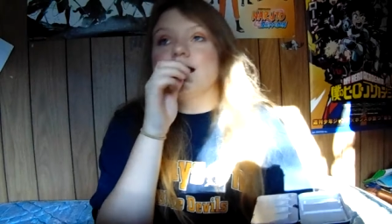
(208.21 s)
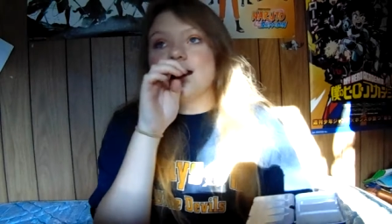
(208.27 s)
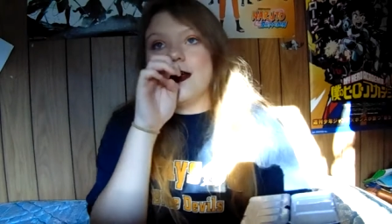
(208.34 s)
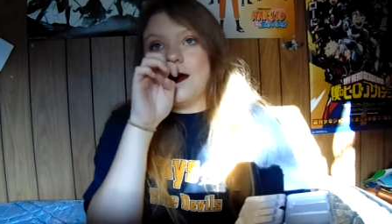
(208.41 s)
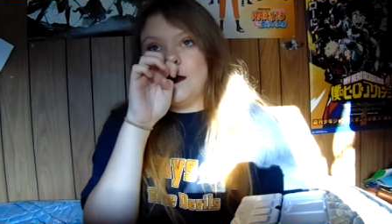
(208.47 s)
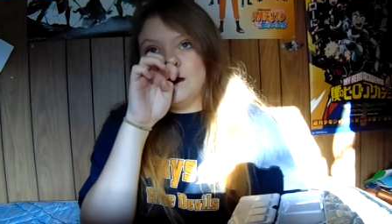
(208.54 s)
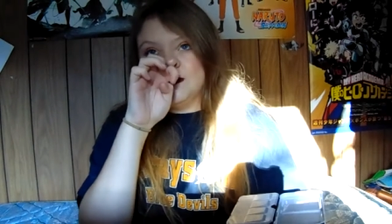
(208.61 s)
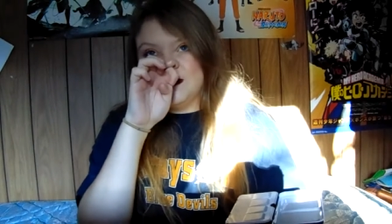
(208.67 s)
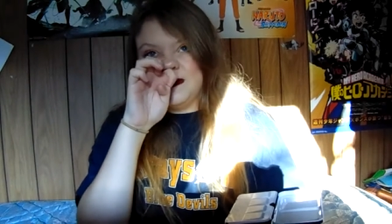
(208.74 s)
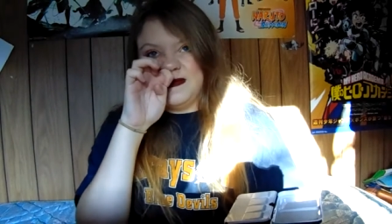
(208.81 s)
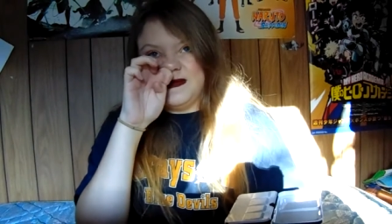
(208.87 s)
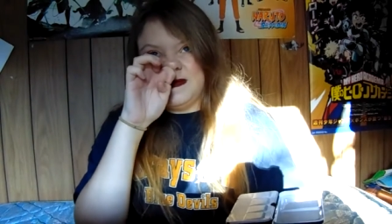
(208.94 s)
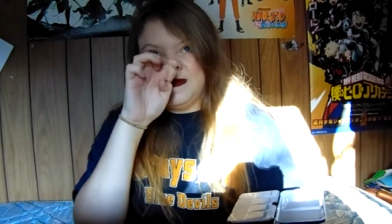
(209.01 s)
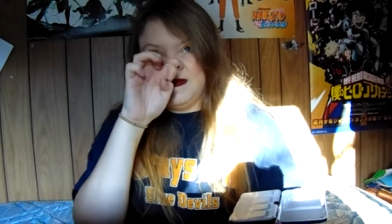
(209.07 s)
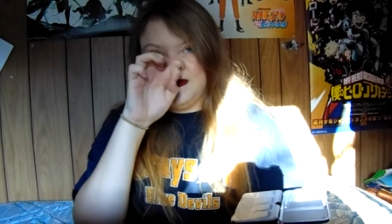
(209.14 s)
so
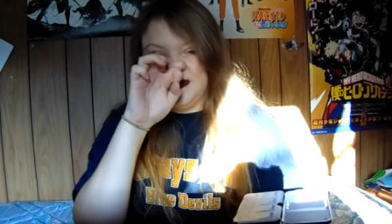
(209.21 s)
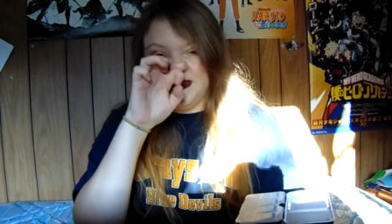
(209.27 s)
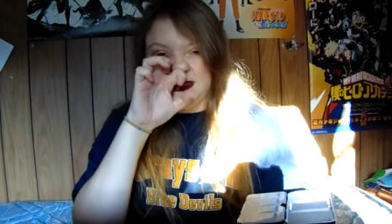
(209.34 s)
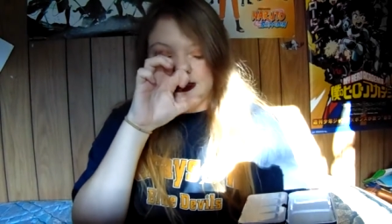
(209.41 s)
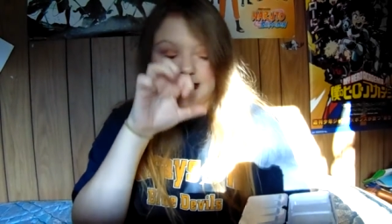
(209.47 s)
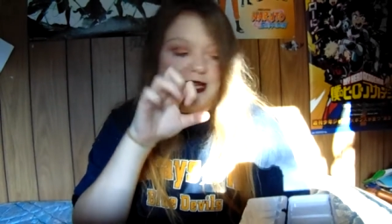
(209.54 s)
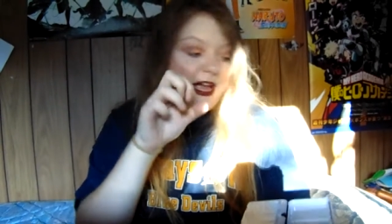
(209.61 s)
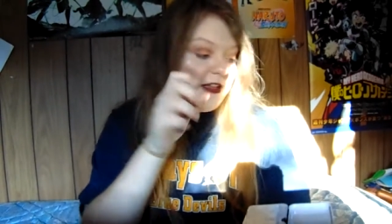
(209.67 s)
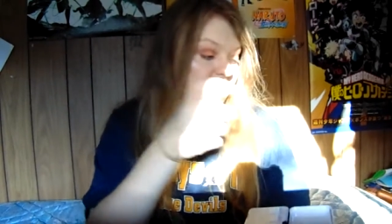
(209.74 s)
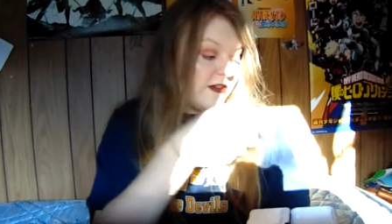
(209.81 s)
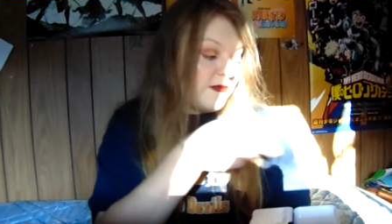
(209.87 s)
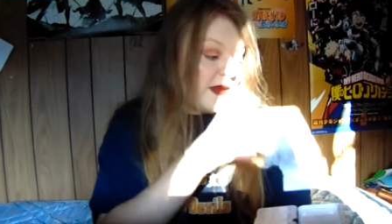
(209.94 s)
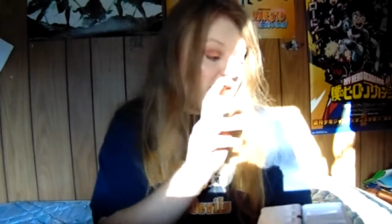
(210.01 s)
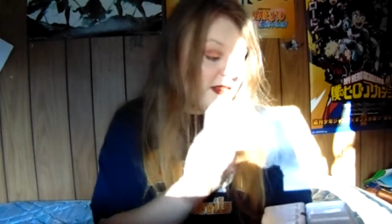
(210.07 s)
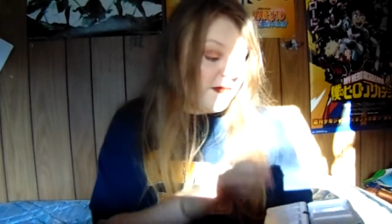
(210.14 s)
I
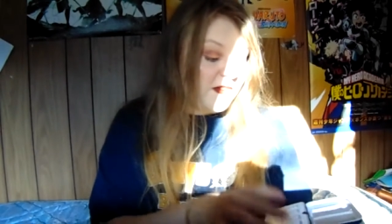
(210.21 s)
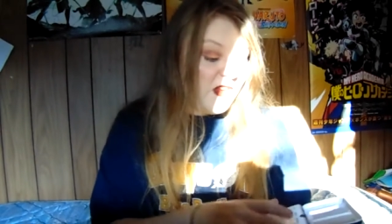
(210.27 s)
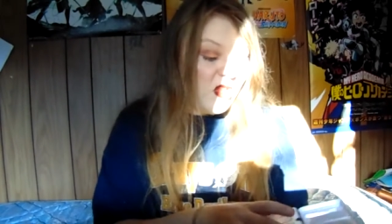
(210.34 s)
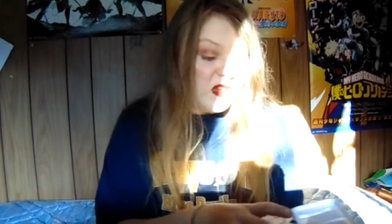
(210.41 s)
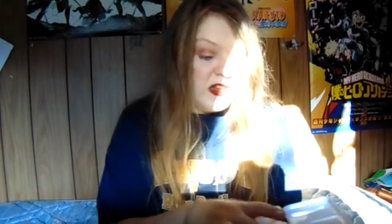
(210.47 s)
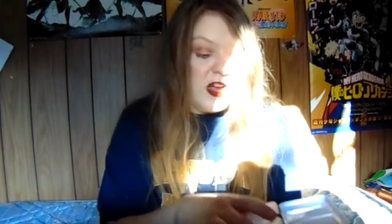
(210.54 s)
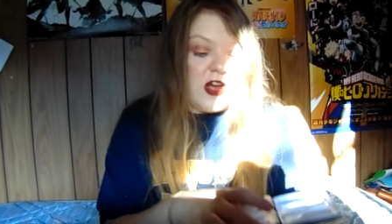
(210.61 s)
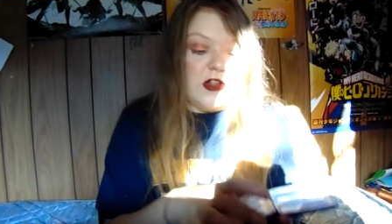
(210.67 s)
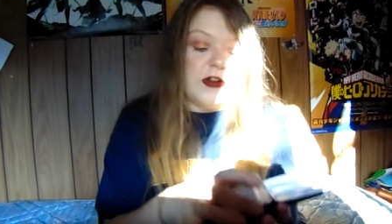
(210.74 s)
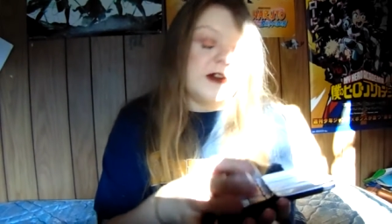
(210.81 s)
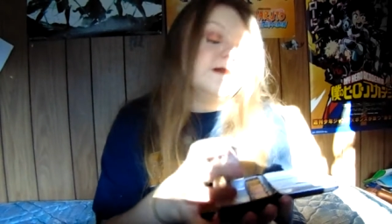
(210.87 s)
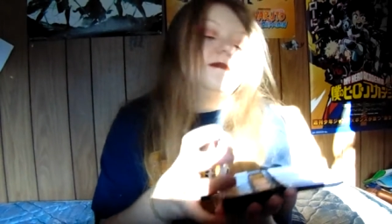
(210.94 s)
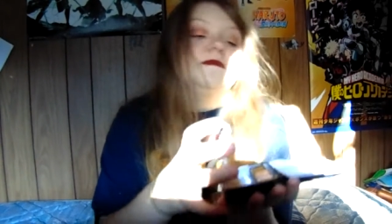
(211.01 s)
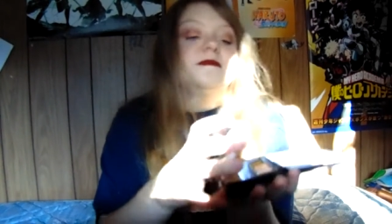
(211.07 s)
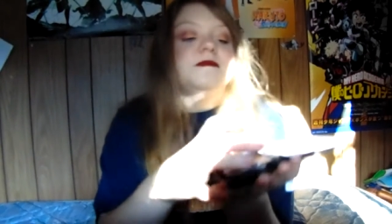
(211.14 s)
just made them solid
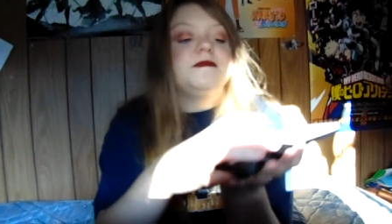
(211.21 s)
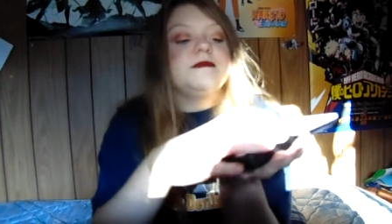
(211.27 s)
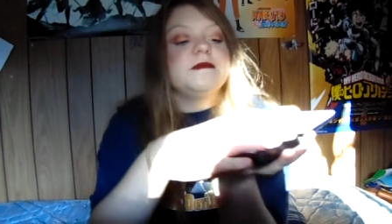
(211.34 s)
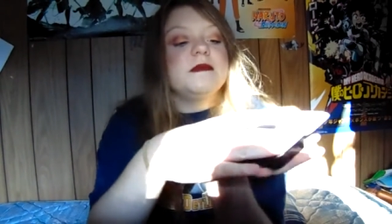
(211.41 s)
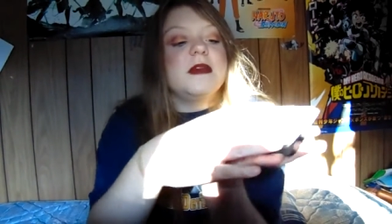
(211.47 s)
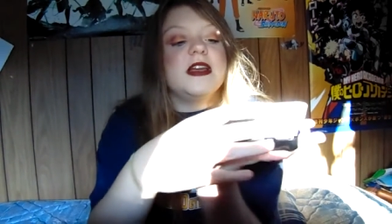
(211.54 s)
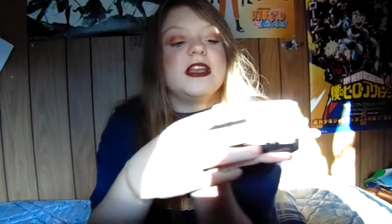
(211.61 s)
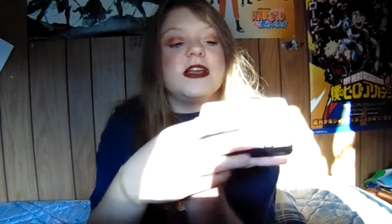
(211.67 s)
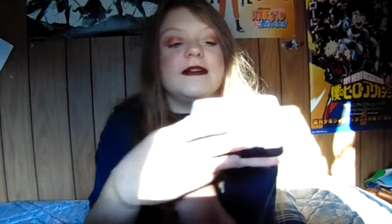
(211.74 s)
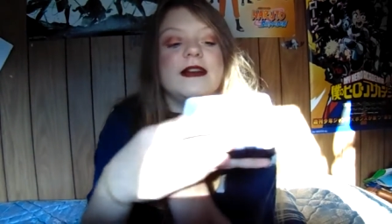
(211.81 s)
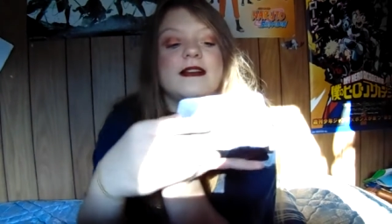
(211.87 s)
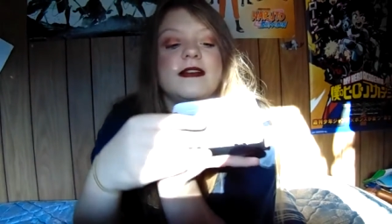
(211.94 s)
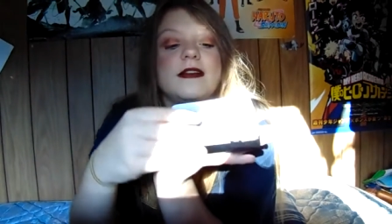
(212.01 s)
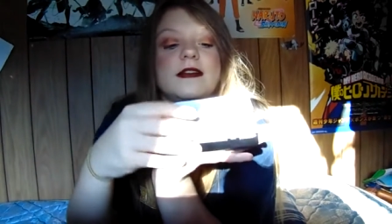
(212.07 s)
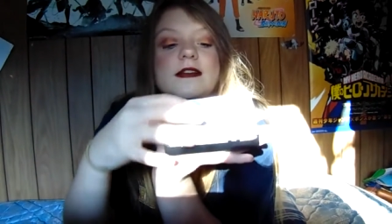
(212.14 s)
color. But
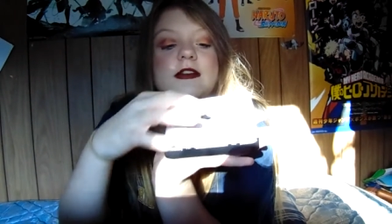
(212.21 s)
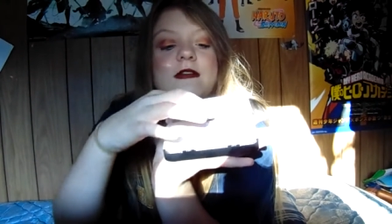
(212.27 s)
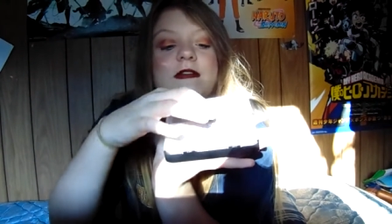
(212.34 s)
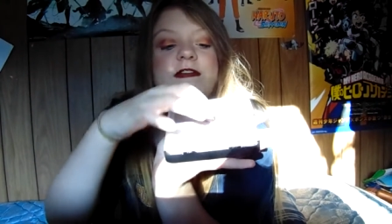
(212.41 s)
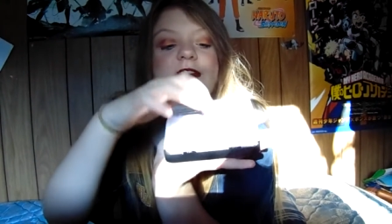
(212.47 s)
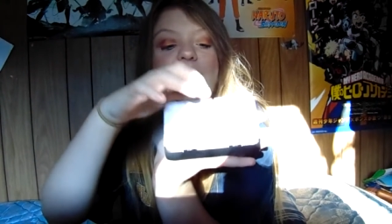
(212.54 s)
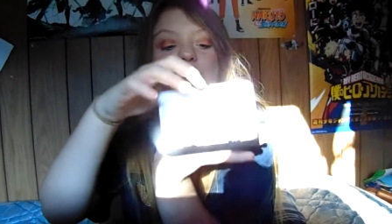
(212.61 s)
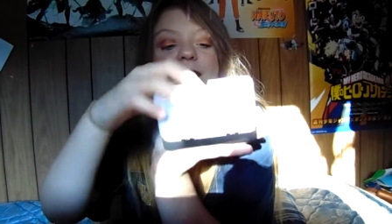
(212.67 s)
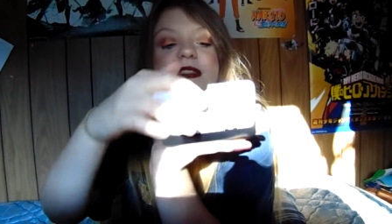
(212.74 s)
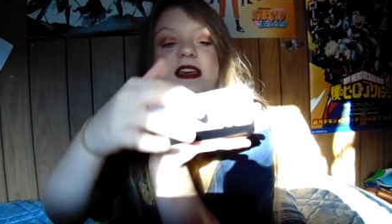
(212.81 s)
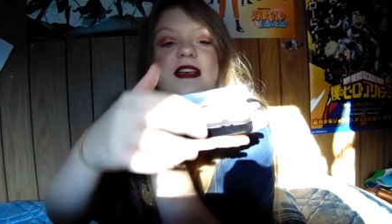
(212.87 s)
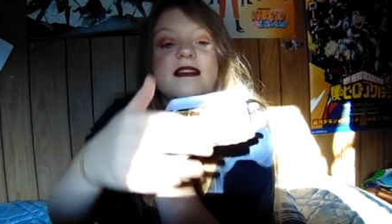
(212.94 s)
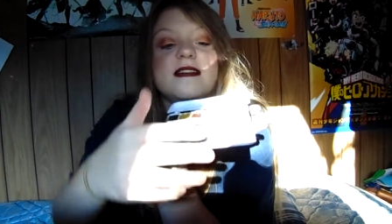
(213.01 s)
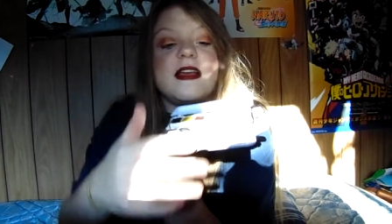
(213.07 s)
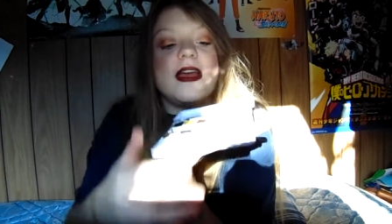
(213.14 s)
anyways, you flip
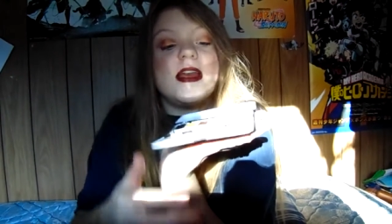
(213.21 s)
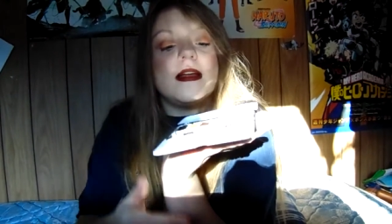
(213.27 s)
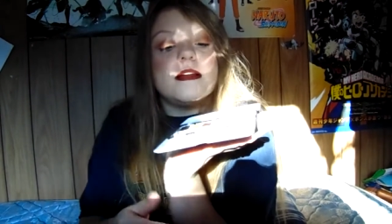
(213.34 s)
this,